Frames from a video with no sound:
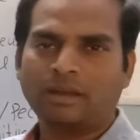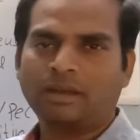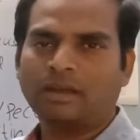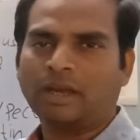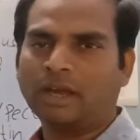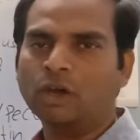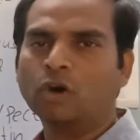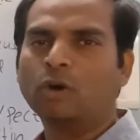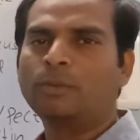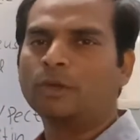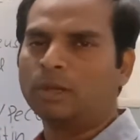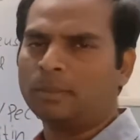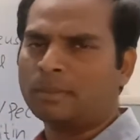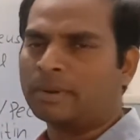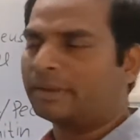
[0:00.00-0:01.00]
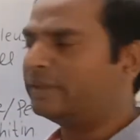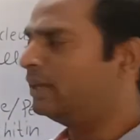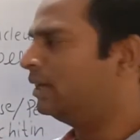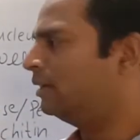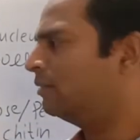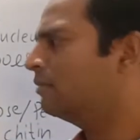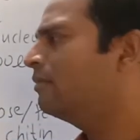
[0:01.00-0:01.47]
I hope you remember
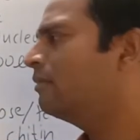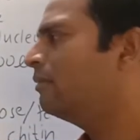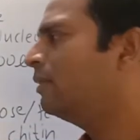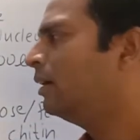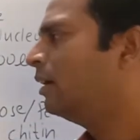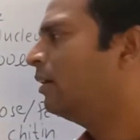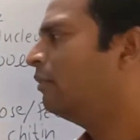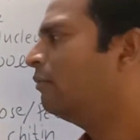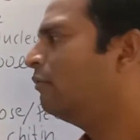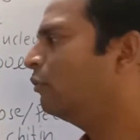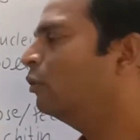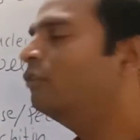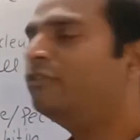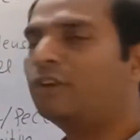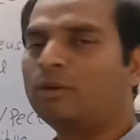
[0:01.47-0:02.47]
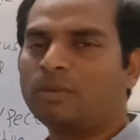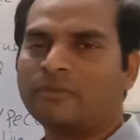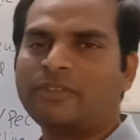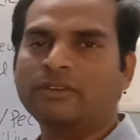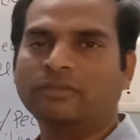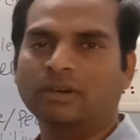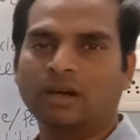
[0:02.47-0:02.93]
the full form of
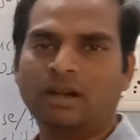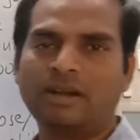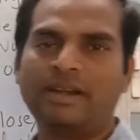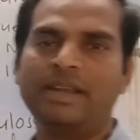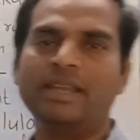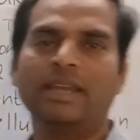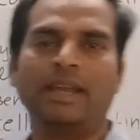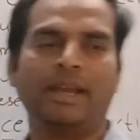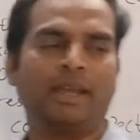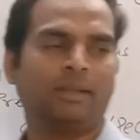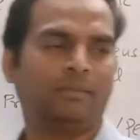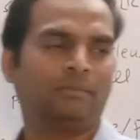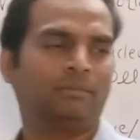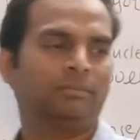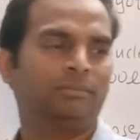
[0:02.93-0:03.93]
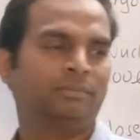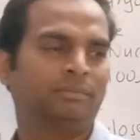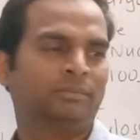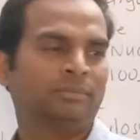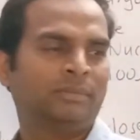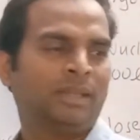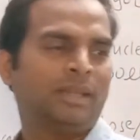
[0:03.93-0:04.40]
the word DNA.
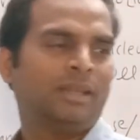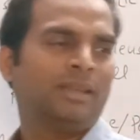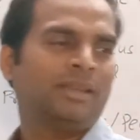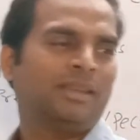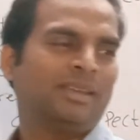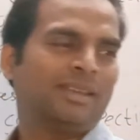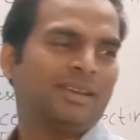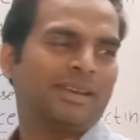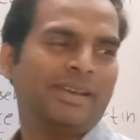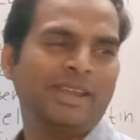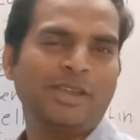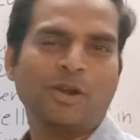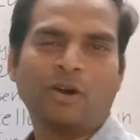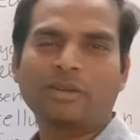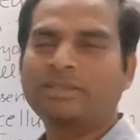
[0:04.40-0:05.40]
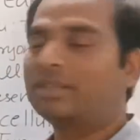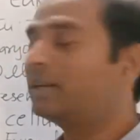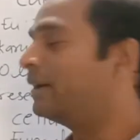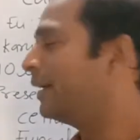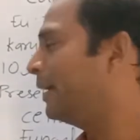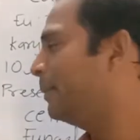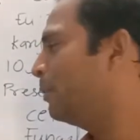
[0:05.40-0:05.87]

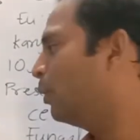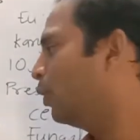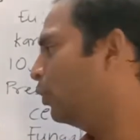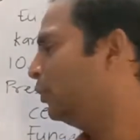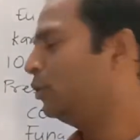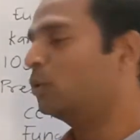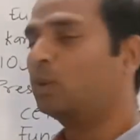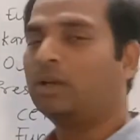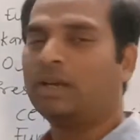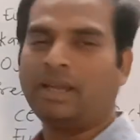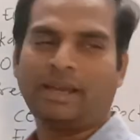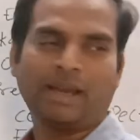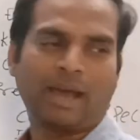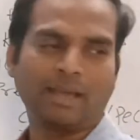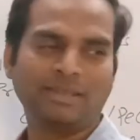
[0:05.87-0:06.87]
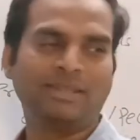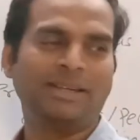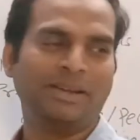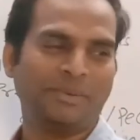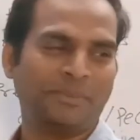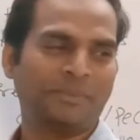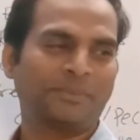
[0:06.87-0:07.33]
Deoxyribonucleic
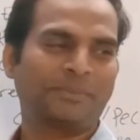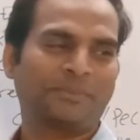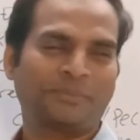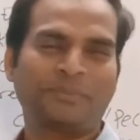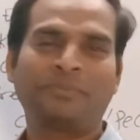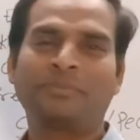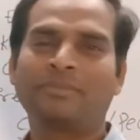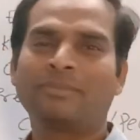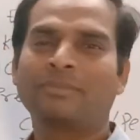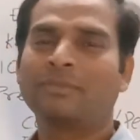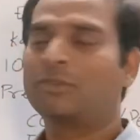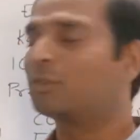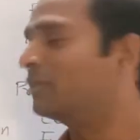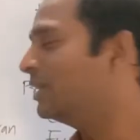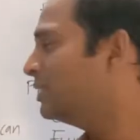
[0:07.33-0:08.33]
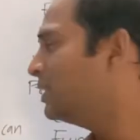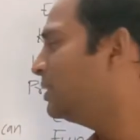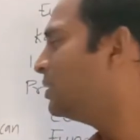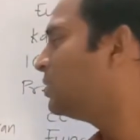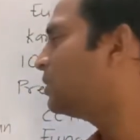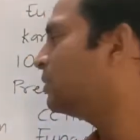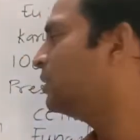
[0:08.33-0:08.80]
acid. So this
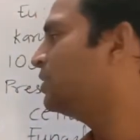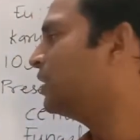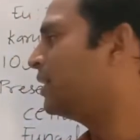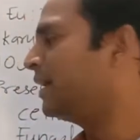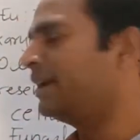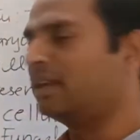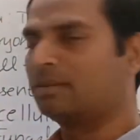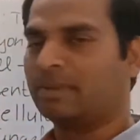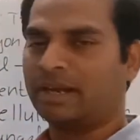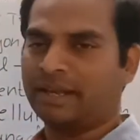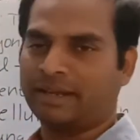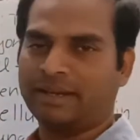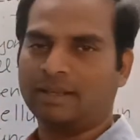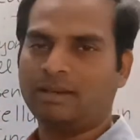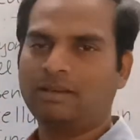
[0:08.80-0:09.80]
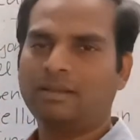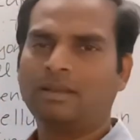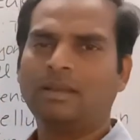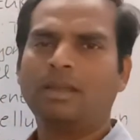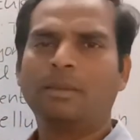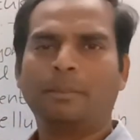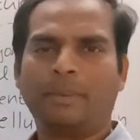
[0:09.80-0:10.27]
is the genetic material
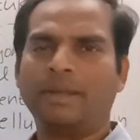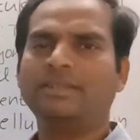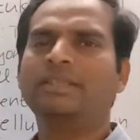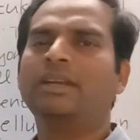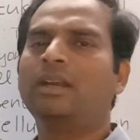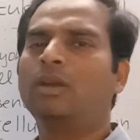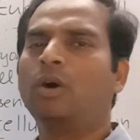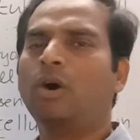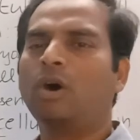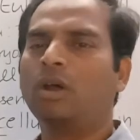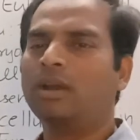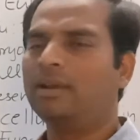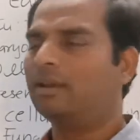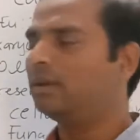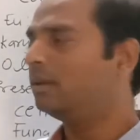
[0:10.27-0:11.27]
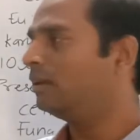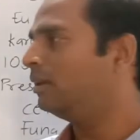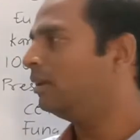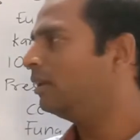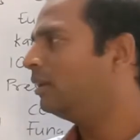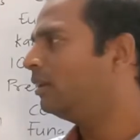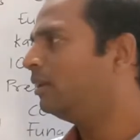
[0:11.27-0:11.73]
present in all
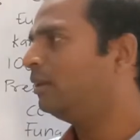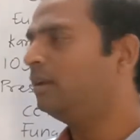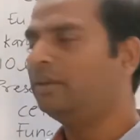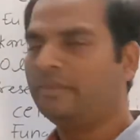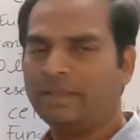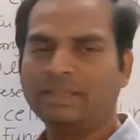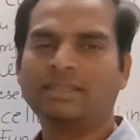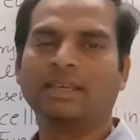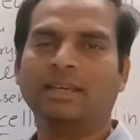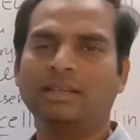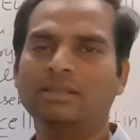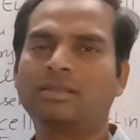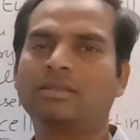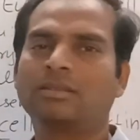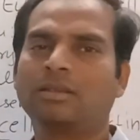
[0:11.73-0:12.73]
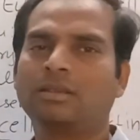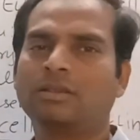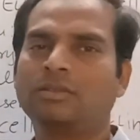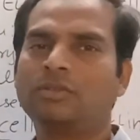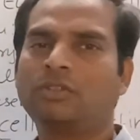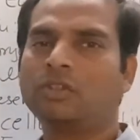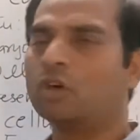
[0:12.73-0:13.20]
living cells.
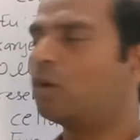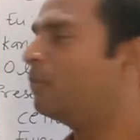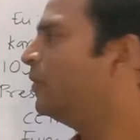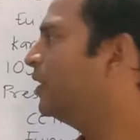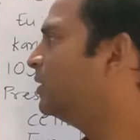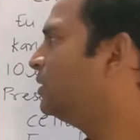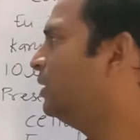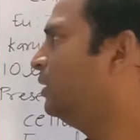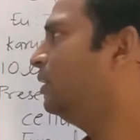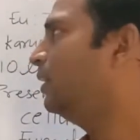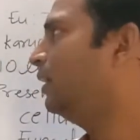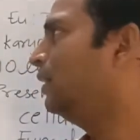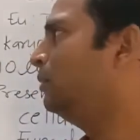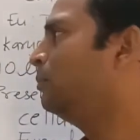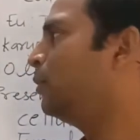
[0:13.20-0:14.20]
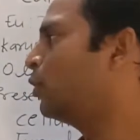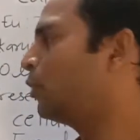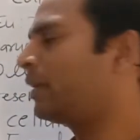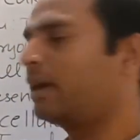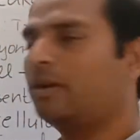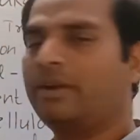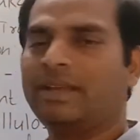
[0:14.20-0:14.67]
So obviously in
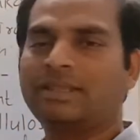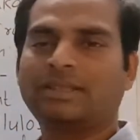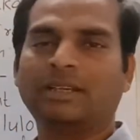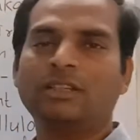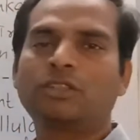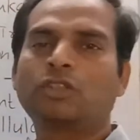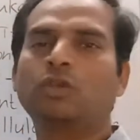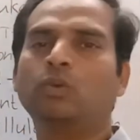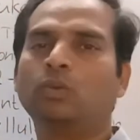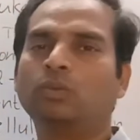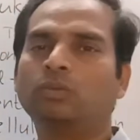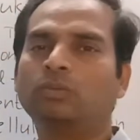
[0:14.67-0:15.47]
prokaryotic cells too.